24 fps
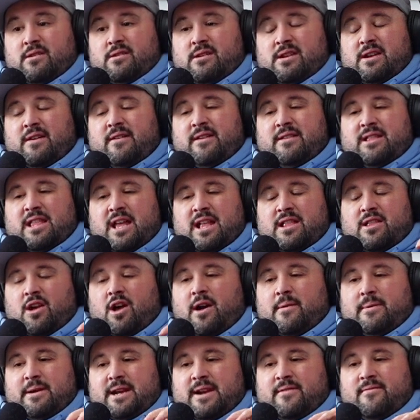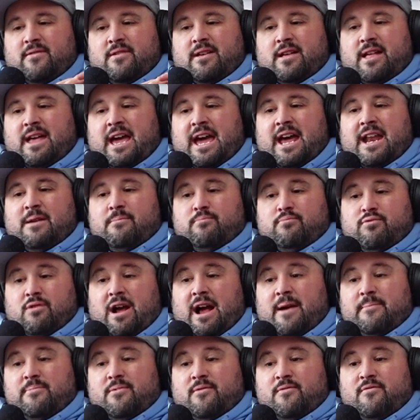And at that time, I never really had a
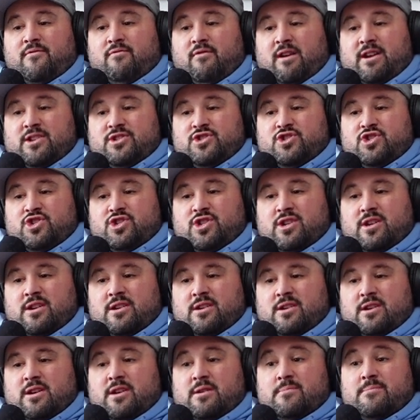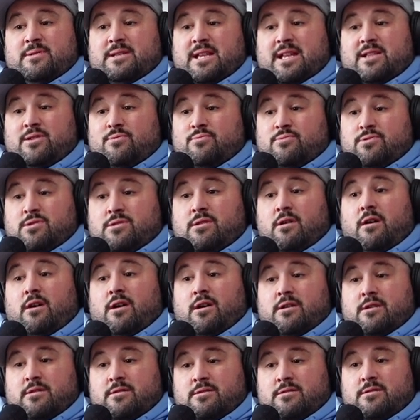proper French, but they do
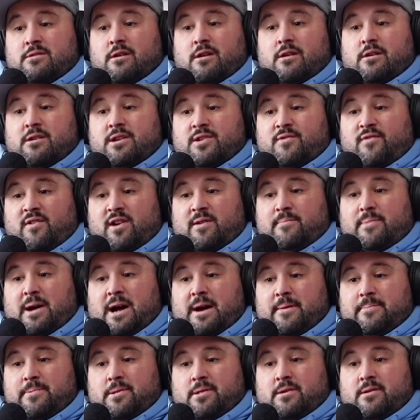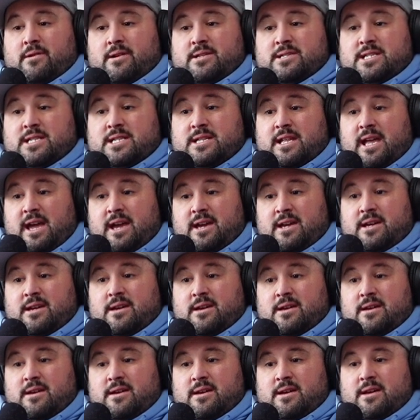duck. Duck is very popular, and
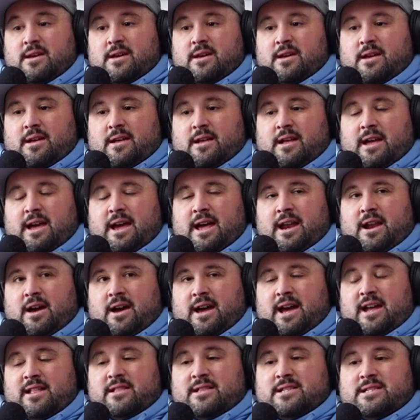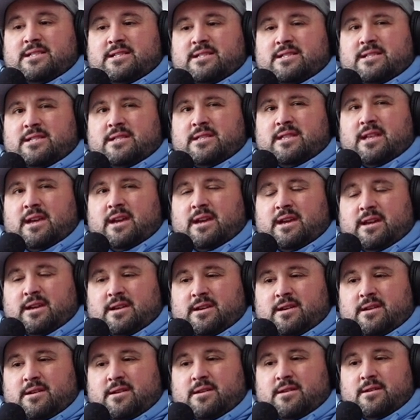steak. And I had the
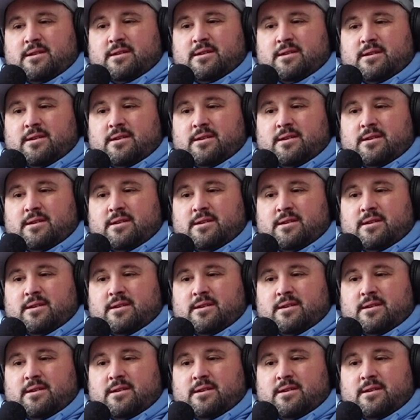steak,